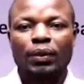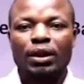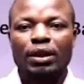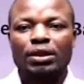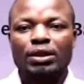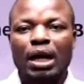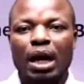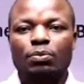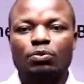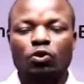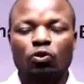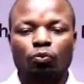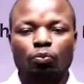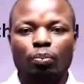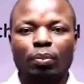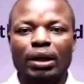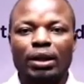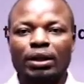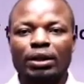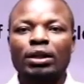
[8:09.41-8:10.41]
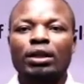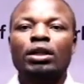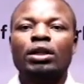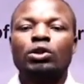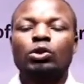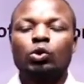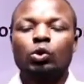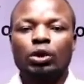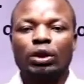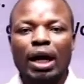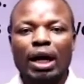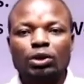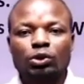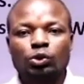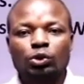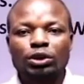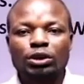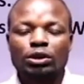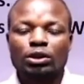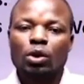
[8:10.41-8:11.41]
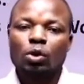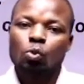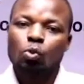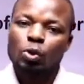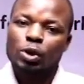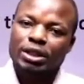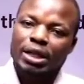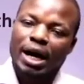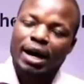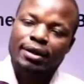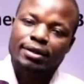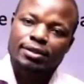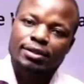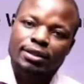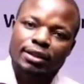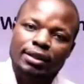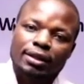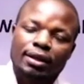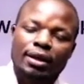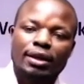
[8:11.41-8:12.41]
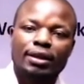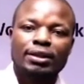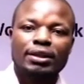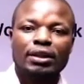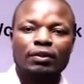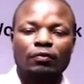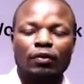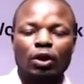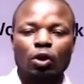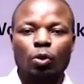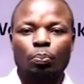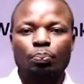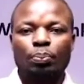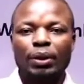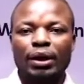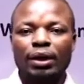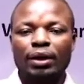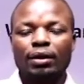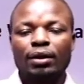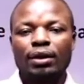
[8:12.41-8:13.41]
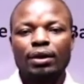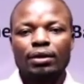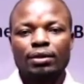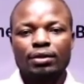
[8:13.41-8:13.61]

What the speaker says: in terms of money to countries which are still developing.